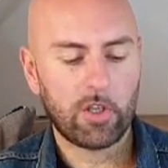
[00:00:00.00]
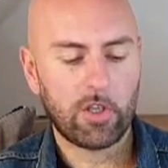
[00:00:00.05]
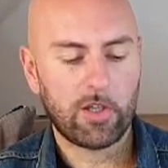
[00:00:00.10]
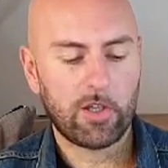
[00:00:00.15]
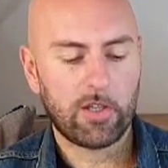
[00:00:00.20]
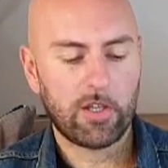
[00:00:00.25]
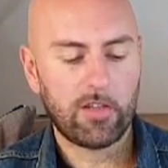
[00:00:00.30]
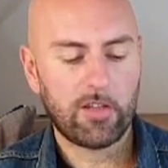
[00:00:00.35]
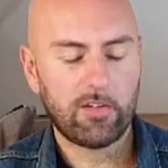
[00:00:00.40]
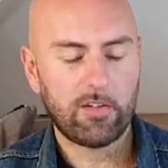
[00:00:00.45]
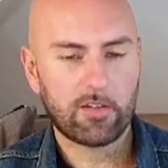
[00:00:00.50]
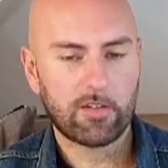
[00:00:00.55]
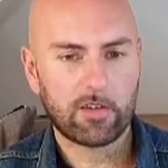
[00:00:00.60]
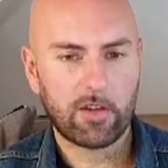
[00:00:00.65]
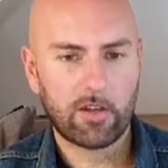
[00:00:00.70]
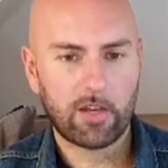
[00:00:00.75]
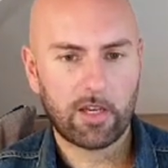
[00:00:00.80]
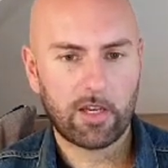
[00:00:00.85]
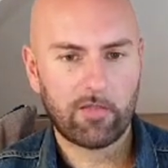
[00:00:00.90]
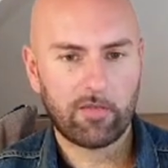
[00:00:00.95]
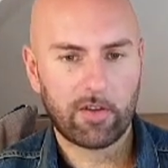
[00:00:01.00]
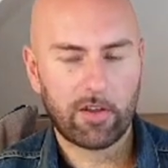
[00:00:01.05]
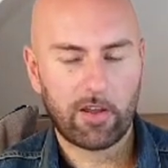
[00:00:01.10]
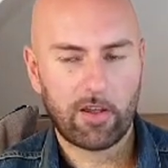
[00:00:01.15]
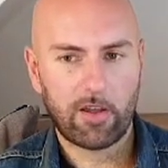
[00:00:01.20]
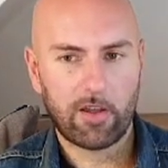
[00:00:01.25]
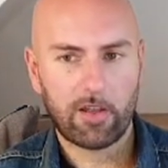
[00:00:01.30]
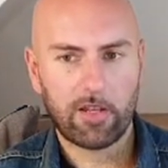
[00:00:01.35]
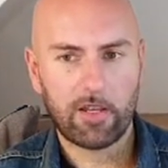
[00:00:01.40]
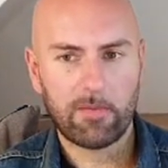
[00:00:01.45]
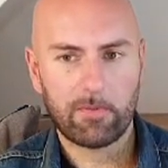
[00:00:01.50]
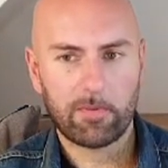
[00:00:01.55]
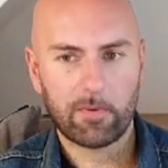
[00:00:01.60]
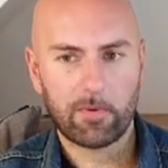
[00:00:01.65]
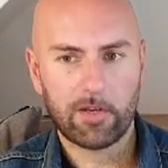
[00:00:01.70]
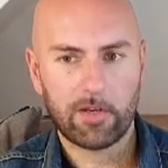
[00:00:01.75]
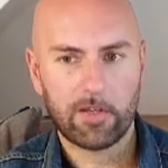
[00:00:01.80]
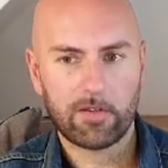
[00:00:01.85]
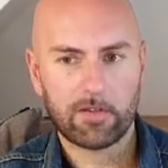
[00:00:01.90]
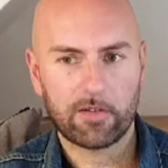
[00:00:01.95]
This is kind of a
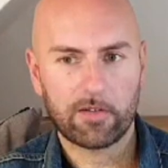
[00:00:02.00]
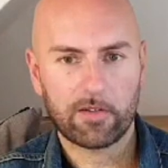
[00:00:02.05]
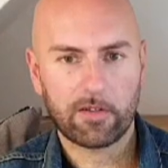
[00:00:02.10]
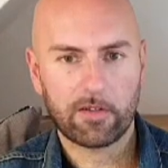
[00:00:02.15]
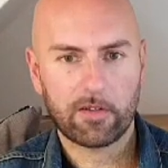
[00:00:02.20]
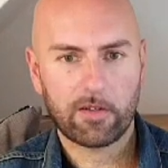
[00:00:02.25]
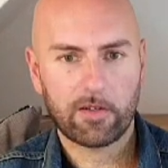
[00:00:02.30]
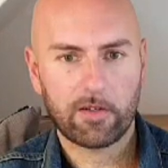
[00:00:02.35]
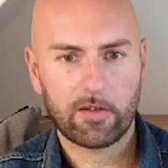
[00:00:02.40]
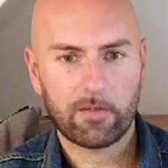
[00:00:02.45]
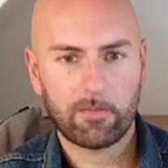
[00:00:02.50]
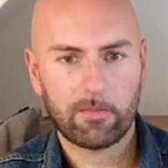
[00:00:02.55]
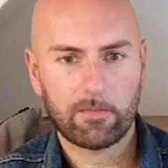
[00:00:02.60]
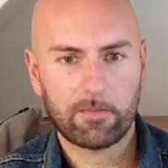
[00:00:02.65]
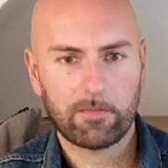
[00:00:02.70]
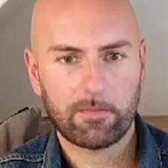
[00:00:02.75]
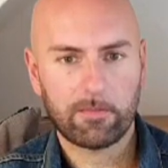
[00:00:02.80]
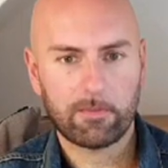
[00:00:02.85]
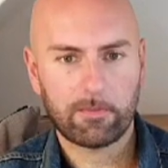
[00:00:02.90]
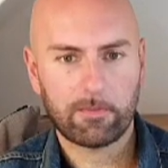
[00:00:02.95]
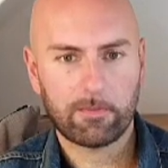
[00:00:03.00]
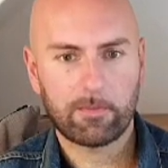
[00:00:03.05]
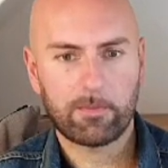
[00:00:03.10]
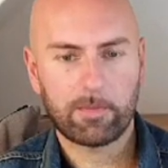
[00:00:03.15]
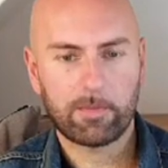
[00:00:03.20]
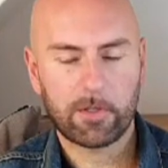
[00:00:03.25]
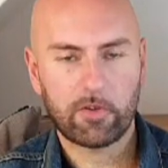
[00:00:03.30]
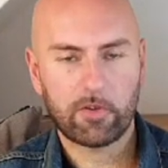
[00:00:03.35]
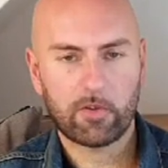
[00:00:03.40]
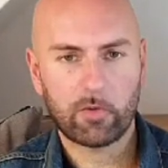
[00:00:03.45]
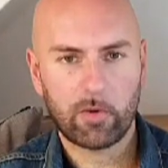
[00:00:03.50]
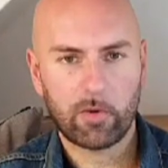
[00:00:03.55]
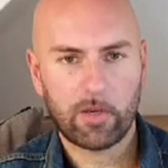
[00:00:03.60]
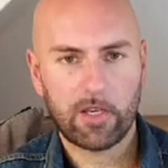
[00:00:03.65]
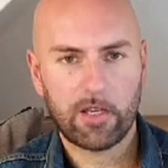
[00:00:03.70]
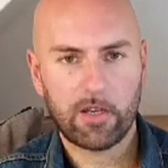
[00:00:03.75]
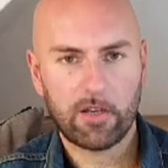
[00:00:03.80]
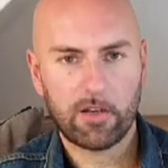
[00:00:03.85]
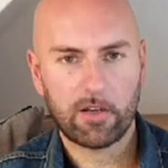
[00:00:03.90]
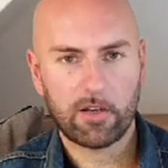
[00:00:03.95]
hybrid
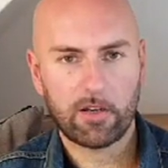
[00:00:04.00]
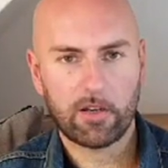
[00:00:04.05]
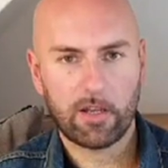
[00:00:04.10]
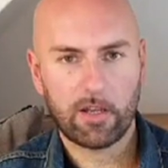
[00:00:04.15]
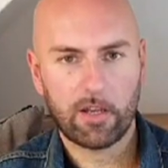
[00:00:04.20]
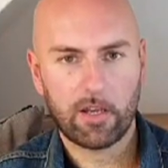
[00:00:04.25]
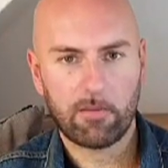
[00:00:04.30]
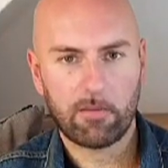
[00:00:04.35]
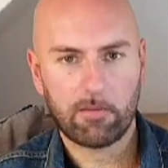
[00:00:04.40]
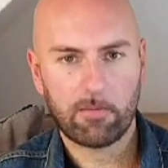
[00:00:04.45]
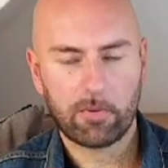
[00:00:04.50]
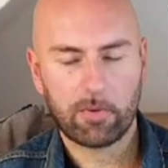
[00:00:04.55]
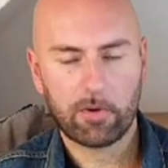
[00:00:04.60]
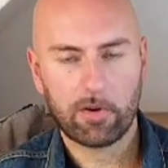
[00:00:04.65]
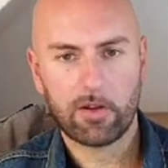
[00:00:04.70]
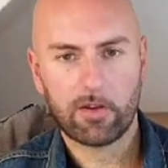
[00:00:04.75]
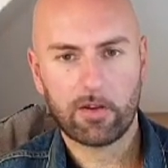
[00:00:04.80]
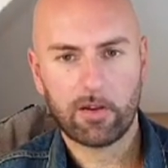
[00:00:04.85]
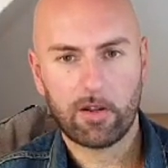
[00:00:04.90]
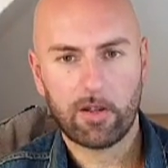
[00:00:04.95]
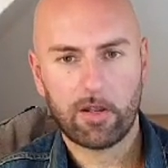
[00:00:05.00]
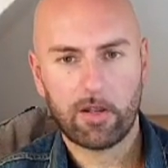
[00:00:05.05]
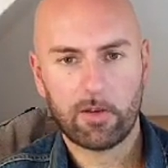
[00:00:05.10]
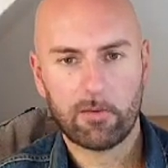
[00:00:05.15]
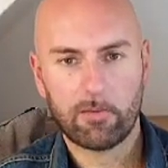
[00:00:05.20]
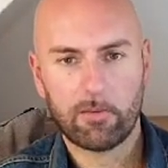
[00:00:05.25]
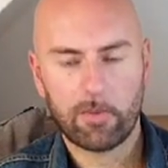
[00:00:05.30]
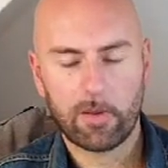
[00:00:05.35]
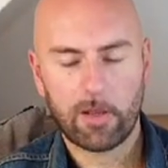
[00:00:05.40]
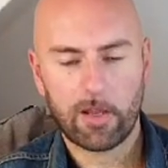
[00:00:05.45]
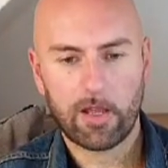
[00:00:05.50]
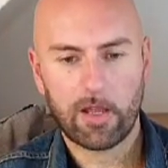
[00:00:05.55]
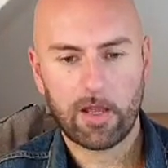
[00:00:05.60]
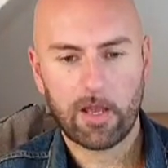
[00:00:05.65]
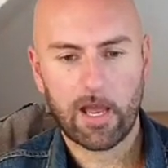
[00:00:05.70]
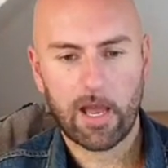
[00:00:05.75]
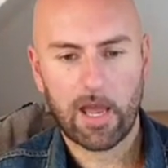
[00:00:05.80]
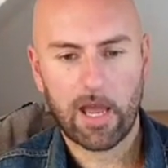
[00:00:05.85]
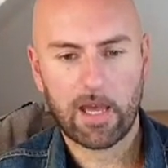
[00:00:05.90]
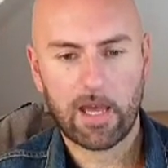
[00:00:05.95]
between Prada L'Homme
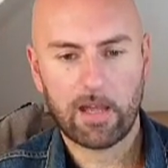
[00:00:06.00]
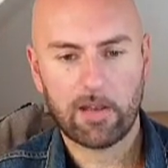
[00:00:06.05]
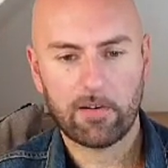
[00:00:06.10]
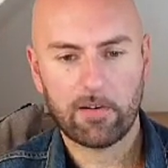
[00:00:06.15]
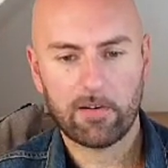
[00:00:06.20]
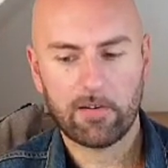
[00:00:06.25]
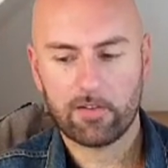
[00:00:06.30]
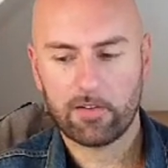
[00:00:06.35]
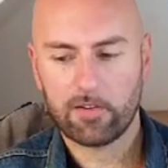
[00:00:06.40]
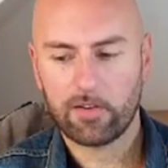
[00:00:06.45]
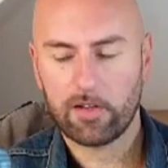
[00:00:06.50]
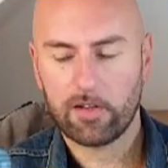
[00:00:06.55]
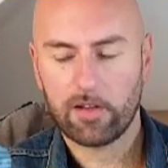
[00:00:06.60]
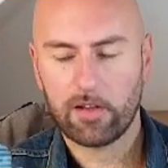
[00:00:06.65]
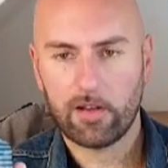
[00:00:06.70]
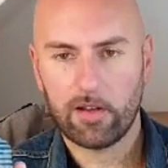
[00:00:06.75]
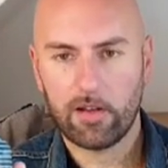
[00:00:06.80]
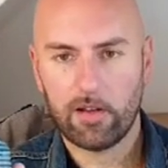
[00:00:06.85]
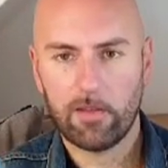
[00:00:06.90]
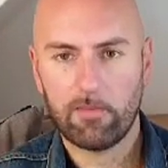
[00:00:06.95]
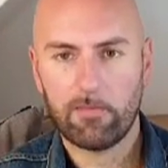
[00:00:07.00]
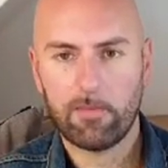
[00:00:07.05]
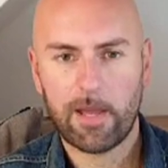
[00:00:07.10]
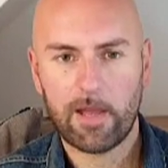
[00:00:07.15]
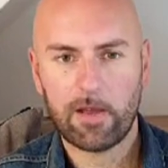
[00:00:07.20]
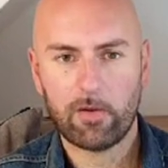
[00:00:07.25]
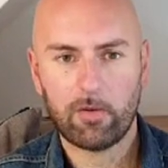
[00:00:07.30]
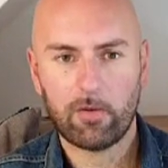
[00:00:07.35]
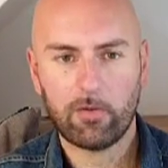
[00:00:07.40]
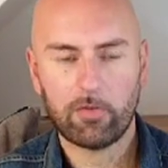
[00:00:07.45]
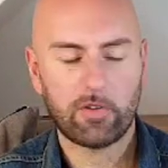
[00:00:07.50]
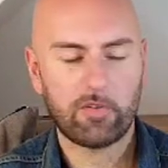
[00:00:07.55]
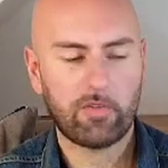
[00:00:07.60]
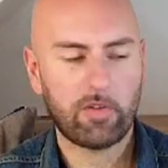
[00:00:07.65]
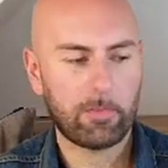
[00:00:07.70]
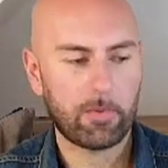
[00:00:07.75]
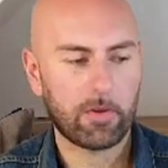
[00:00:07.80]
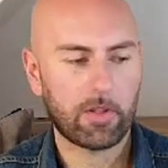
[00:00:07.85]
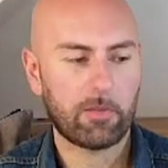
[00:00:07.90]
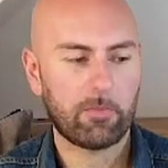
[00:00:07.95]
and Le Mal. So
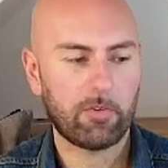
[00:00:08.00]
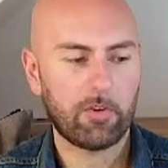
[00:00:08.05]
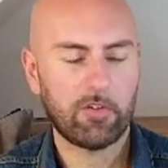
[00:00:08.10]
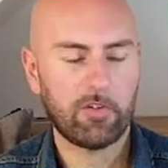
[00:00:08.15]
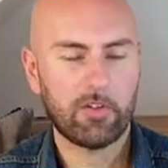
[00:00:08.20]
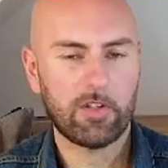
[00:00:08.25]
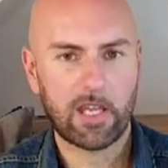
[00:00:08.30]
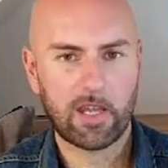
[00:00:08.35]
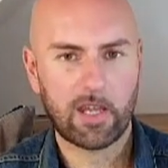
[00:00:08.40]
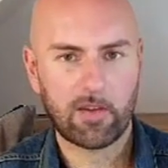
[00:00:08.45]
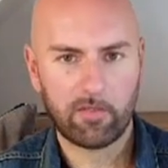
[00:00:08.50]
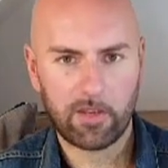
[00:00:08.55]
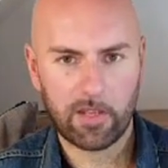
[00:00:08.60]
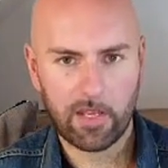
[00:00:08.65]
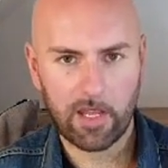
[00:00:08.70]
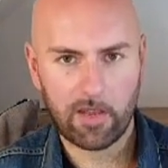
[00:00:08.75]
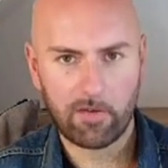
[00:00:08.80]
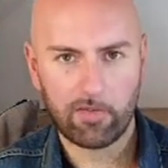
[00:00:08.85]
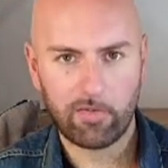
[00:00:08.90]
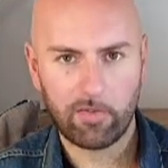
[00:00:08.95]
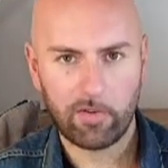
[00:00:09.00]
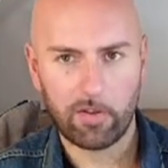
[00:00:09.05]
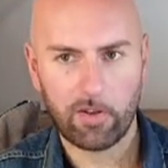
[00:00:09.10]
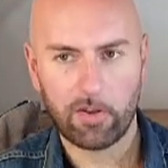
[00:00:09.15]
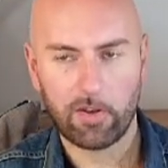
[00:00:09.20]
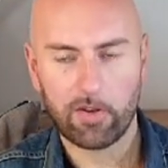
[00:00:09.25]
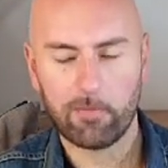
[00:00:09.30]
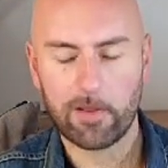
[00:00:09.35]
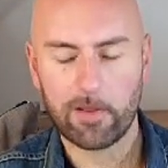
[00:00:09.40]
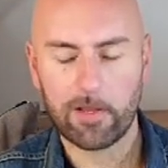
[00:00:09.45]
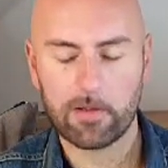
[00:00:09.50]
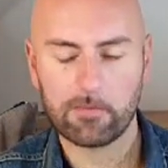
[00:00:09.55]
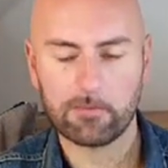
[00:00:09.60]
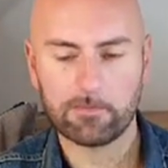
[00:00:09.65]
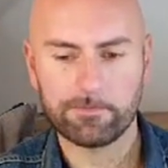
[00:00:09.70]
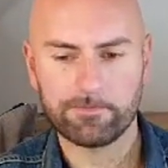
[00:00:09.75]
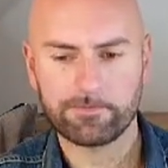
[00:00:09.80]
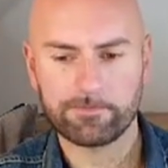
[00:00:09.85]
if you put them two together, you get Fleur de Mal.